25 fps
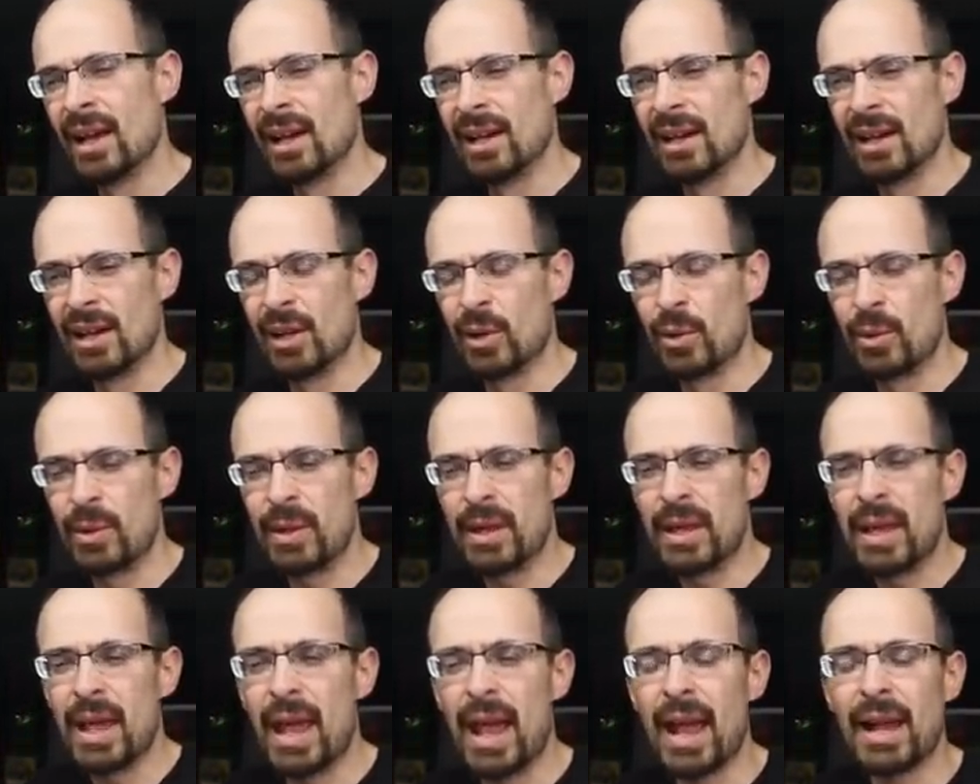
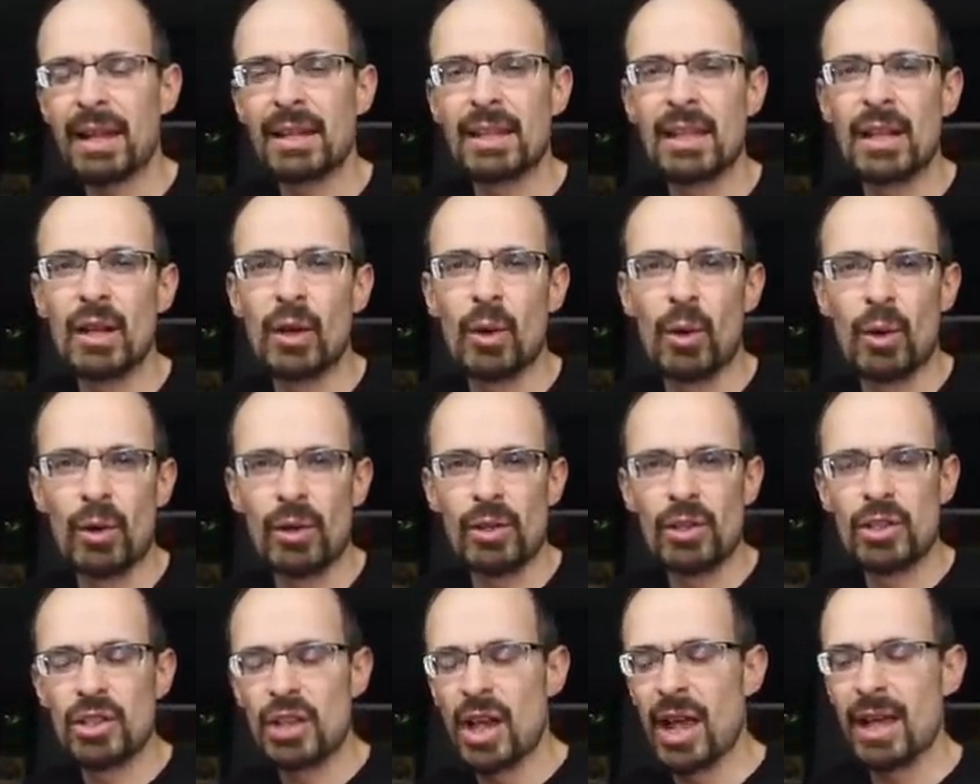reacting
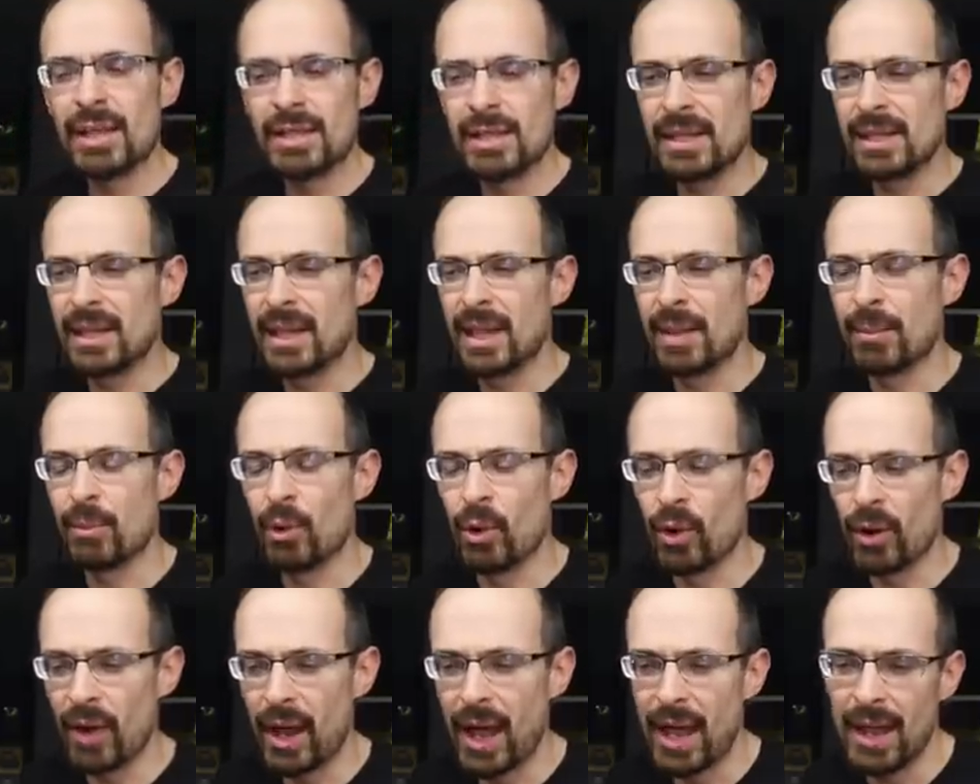or chasing him
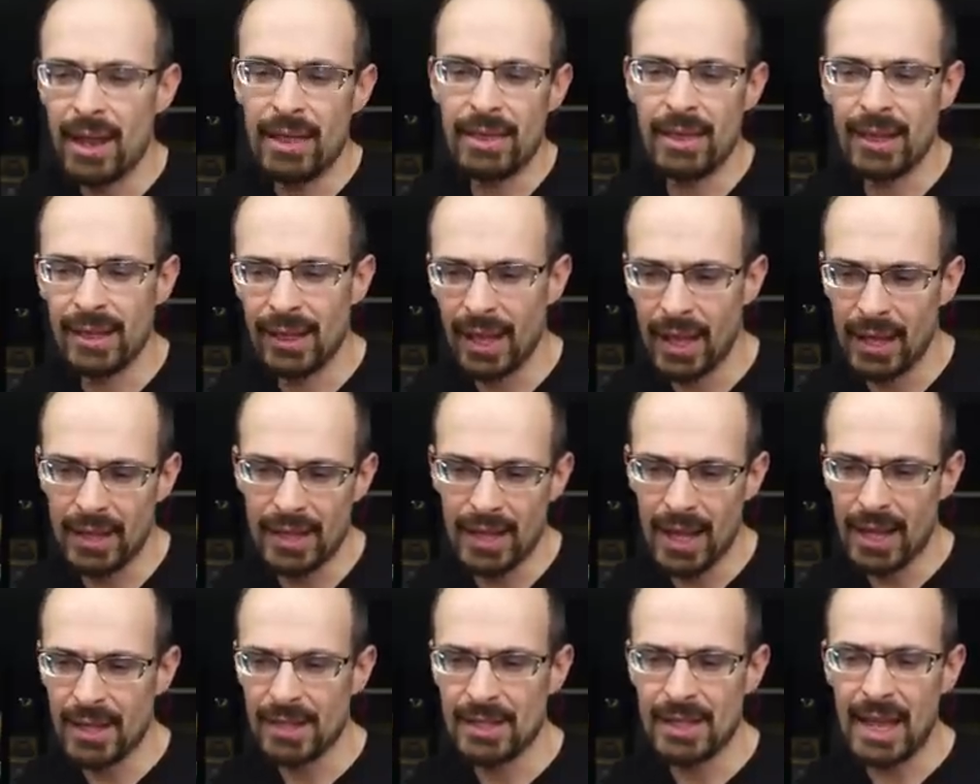or anything like
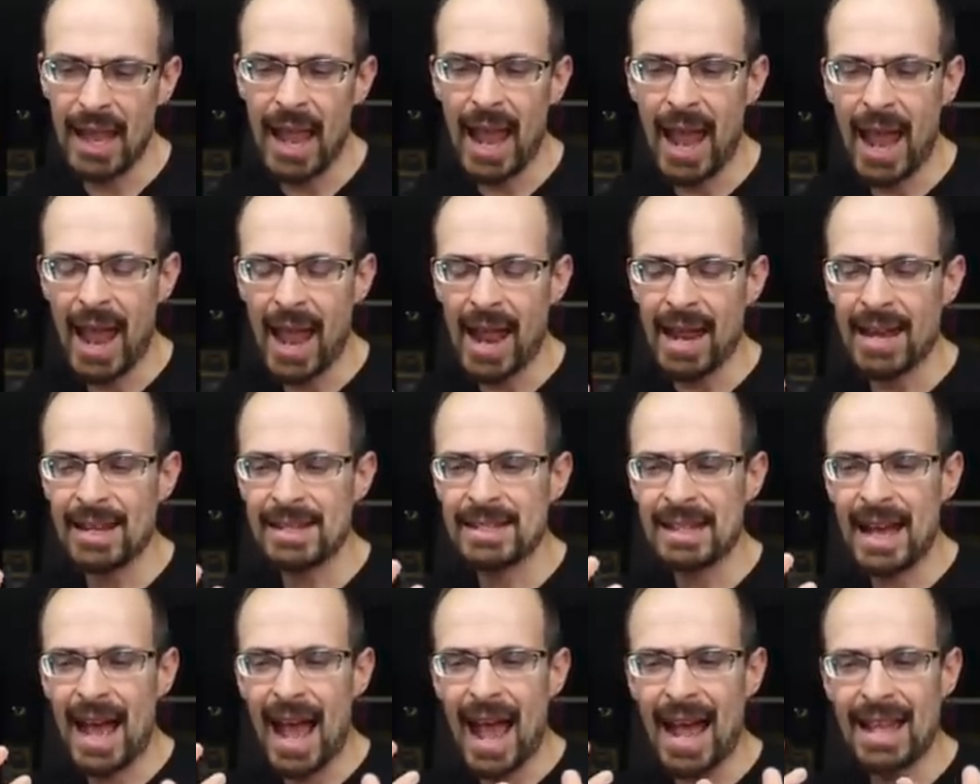that,
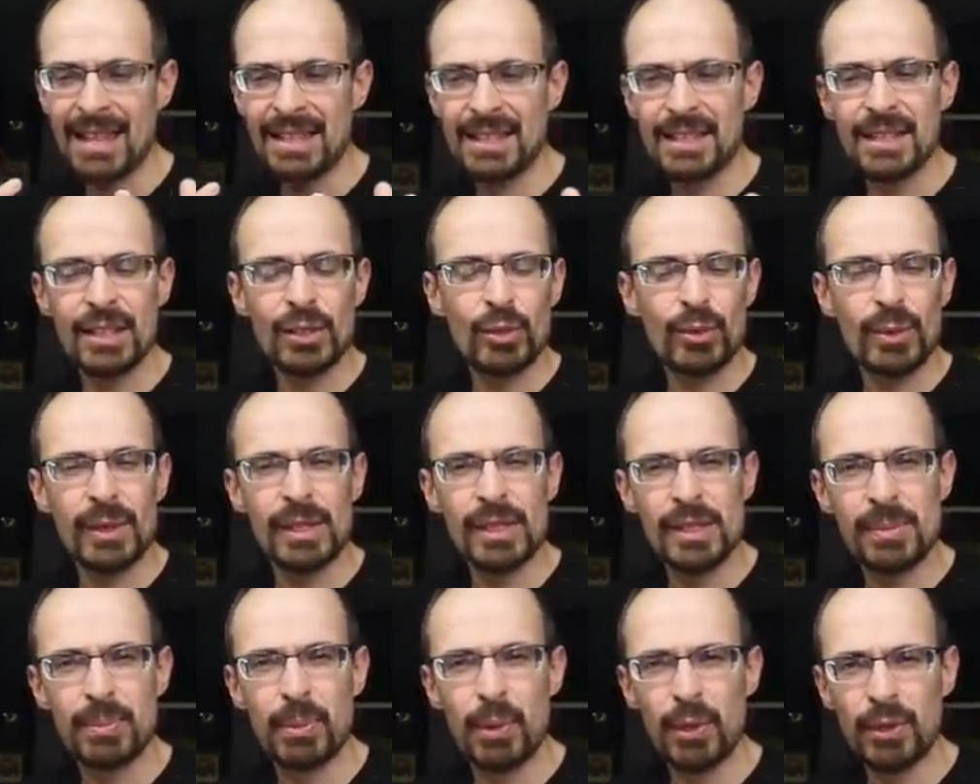and I didn't
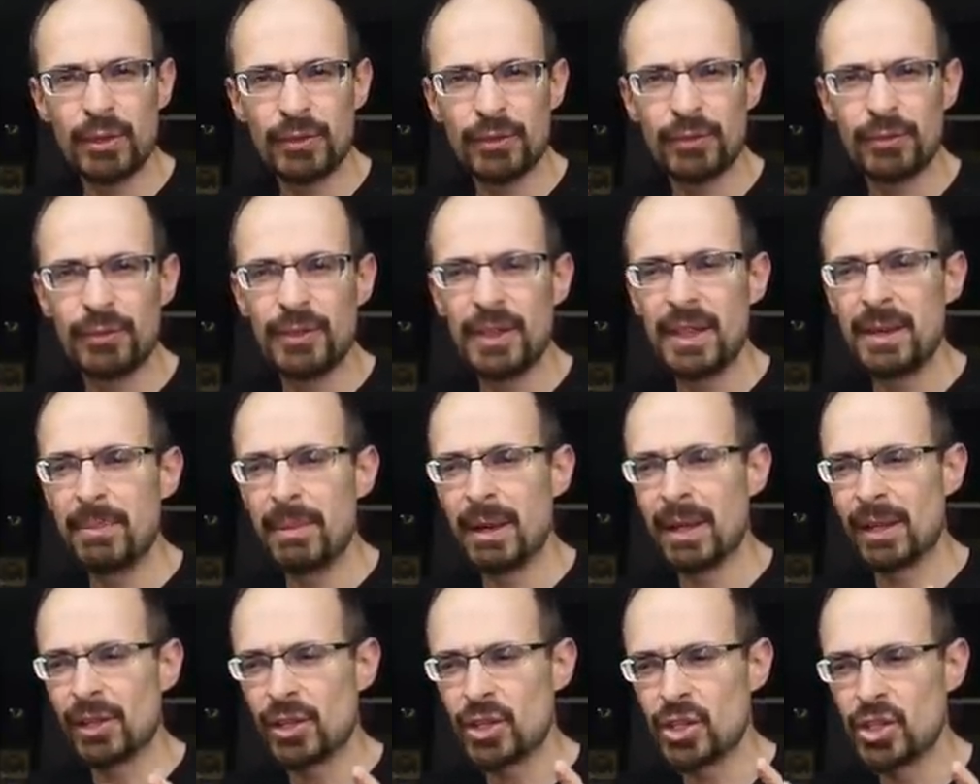really spot
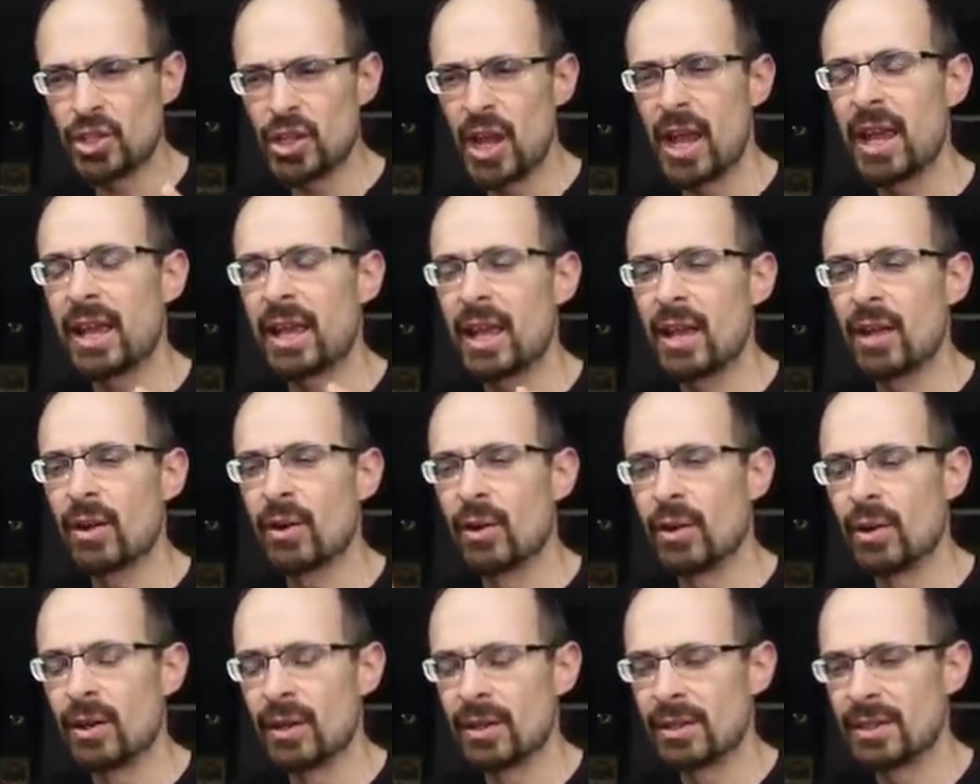female shaking
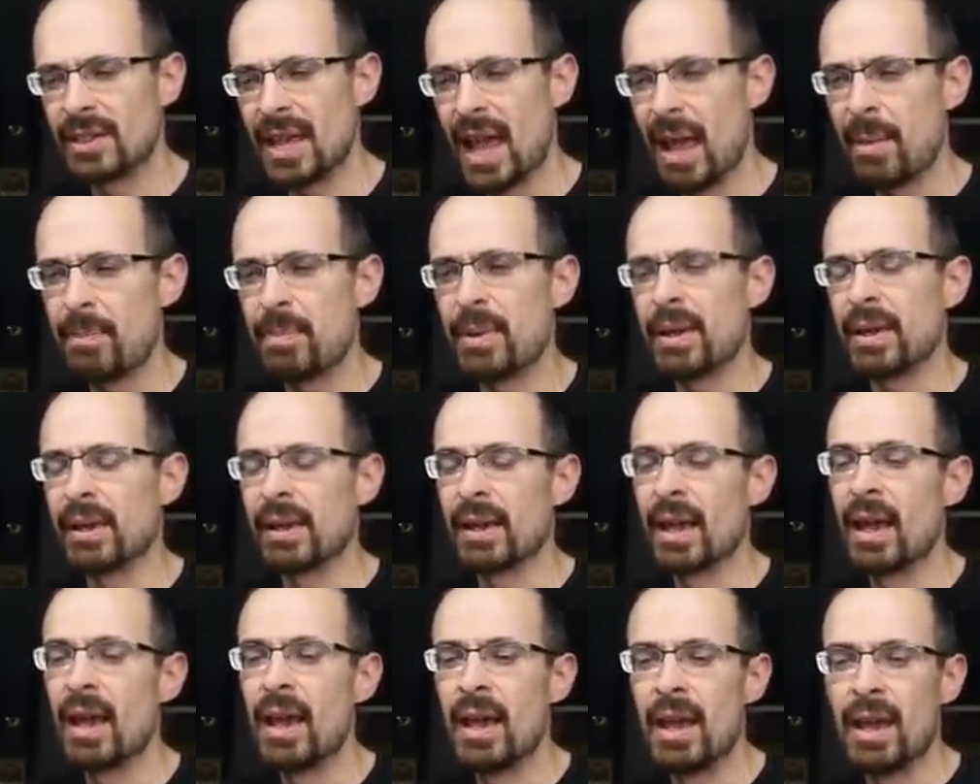or
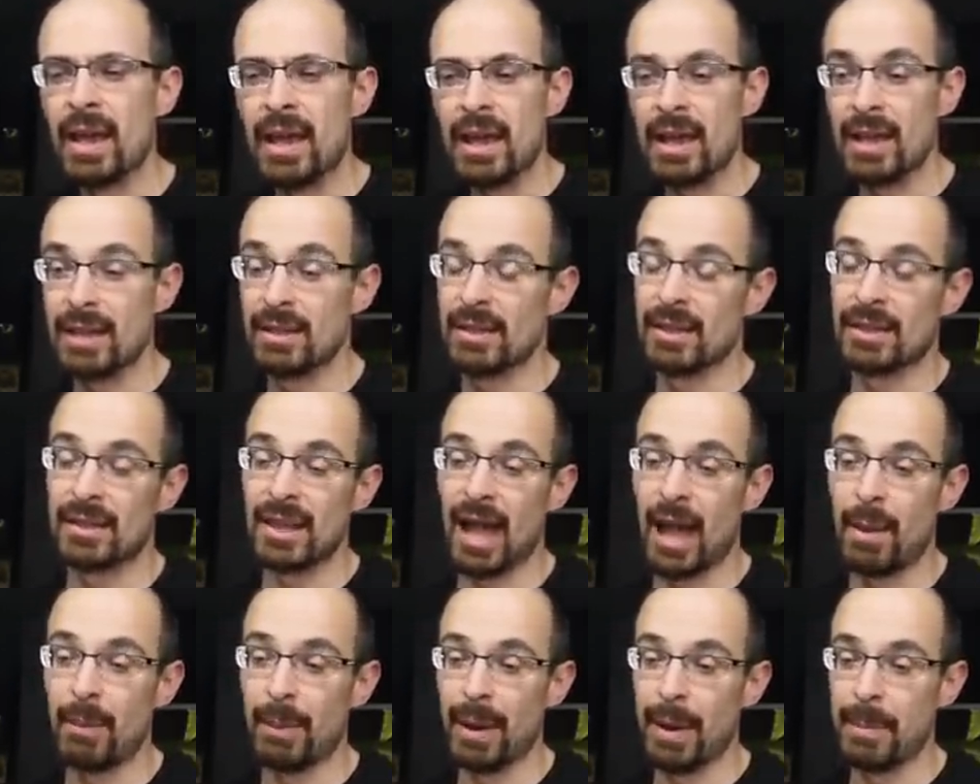tapping in the
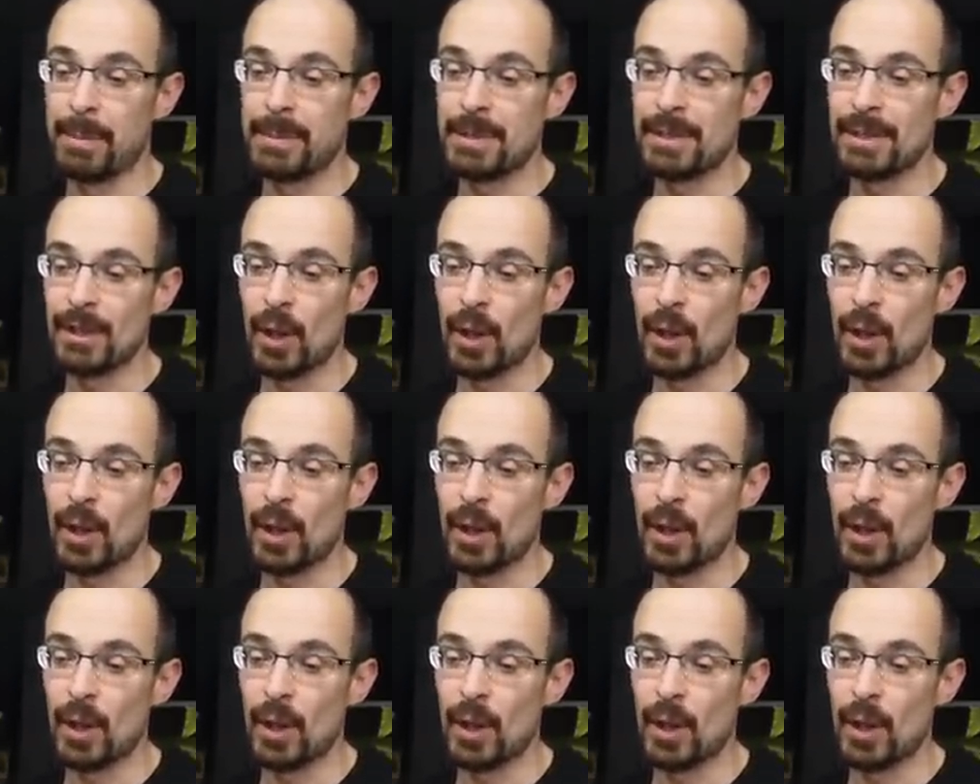time lapse.